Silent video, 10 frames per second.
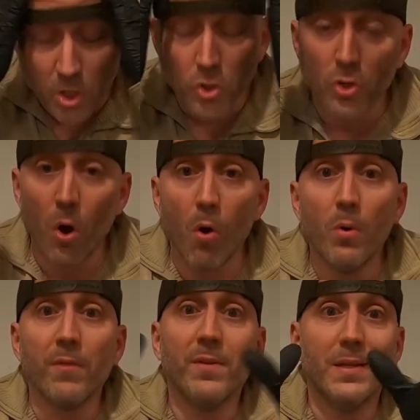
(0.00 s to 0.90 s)
so
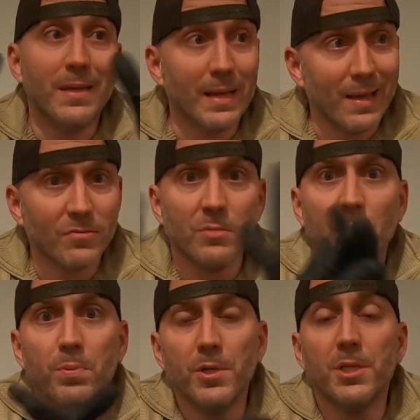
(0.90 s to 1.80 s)
if you didn't have some
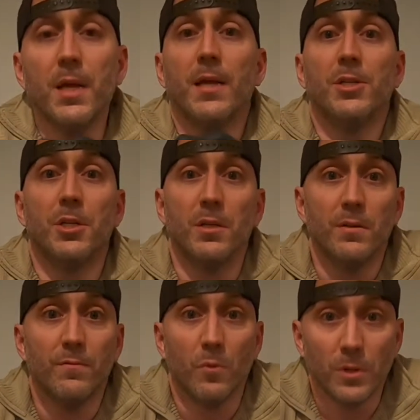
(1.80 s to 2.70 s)
appreciation
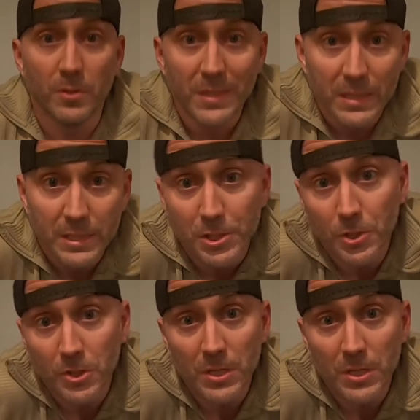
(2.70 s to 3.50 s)
for your teachers,